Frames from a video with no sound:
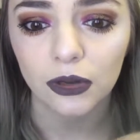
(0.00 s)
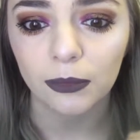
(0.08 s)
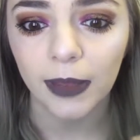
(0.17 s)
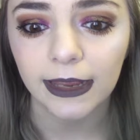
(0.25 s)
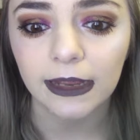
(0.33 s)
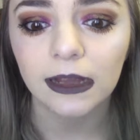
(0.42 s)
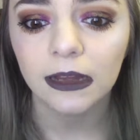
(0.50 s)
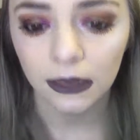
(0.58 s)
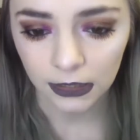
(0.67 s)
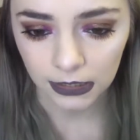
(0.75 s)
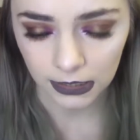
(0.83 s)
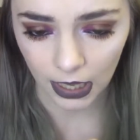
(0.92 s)
opaque.
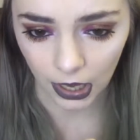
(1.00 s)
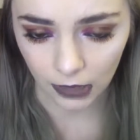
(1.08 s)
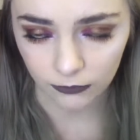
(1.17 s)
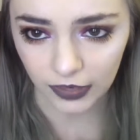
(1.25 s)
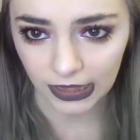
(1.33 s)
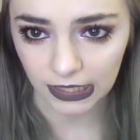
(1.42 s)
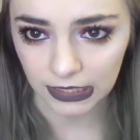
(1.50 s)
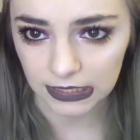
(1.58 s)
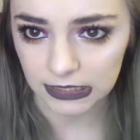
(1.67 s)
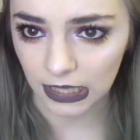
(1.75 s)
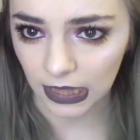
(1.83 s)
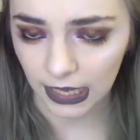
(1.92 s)
Yeah, I'm feeling
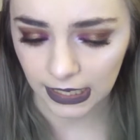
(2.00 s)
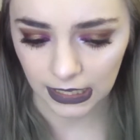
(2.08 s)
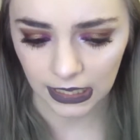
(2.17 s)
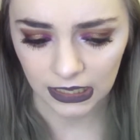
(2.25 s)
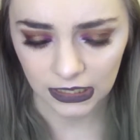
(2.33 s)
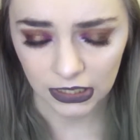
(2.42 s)
this, I like it.